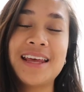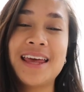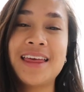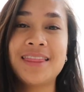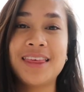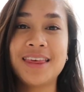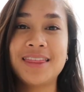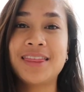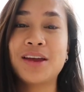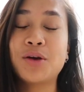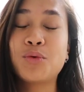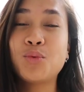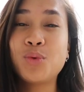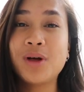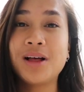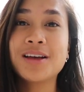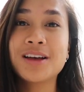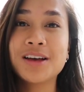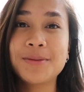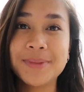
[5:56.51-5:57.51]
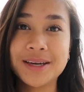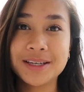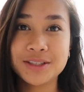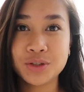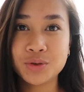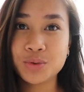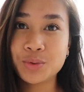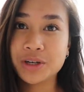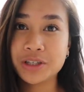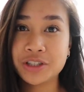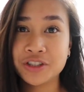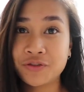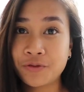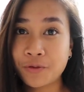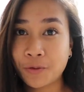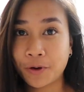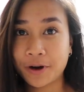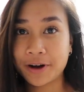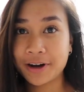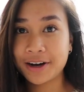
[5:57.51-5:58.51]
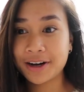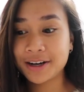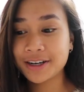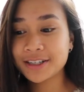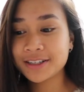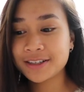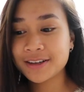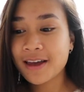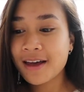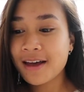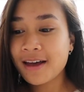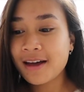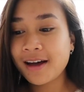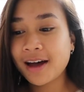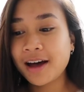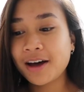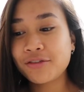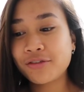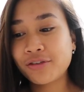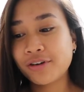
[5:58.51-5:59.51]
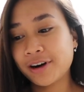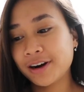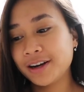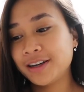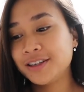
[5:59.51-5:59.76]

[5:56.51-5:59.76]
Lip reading: and that they're welcoming towards foreigners. For